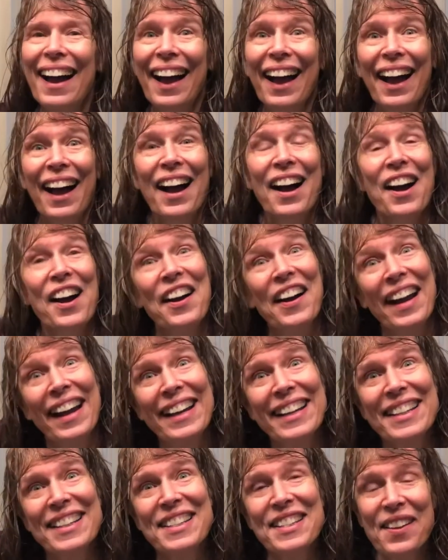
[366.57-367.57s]
All
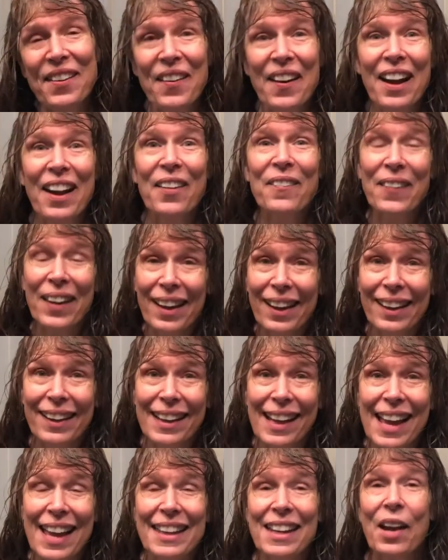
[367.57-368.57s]
right, so I went
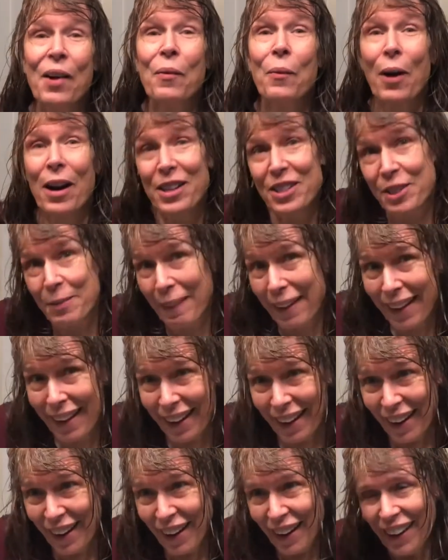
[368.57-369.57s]
and I washed my
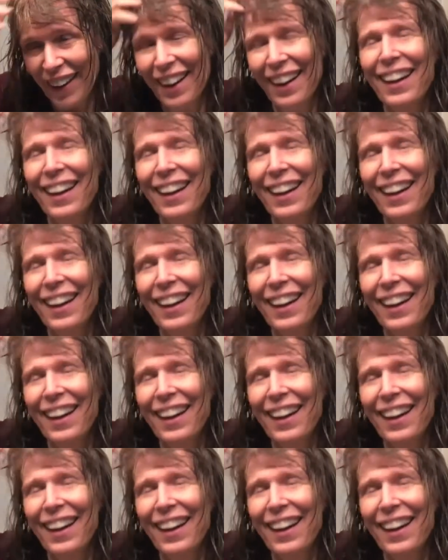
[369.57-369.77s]
hair